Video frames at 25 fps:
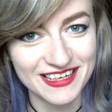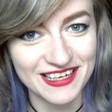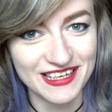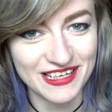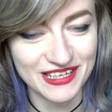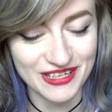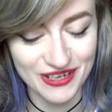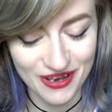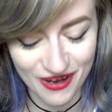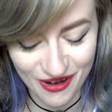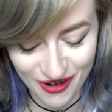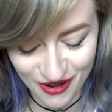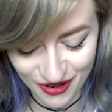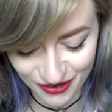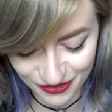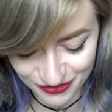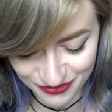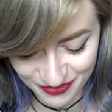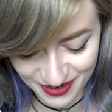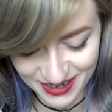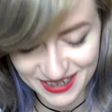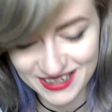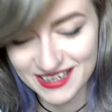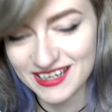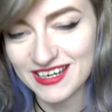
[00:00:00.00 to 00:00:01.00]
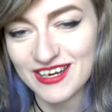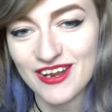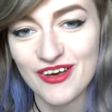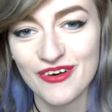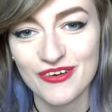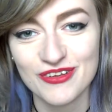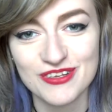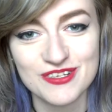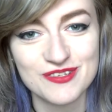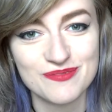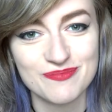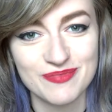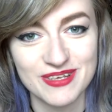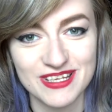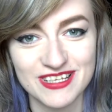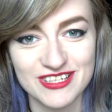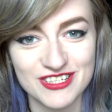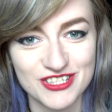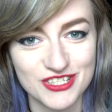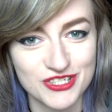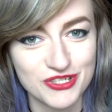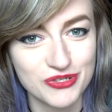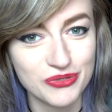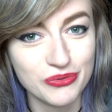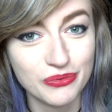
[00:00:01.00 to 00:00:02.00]
he already knows me
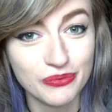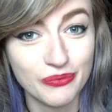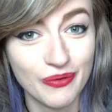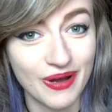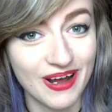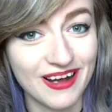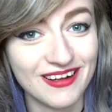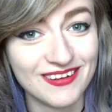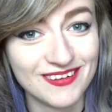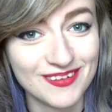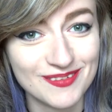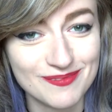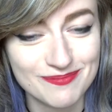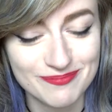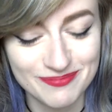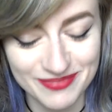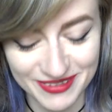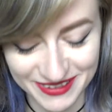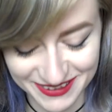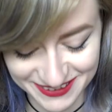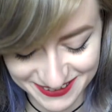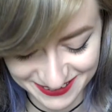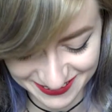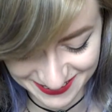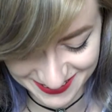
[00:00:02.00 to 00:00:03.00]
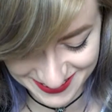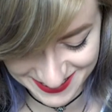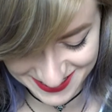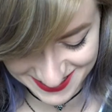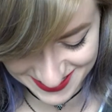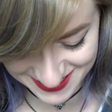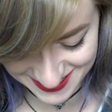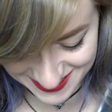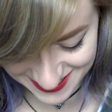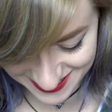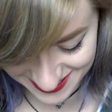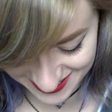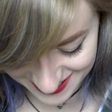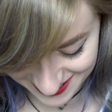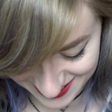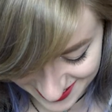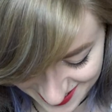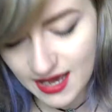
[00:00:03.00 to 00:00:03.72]
too well because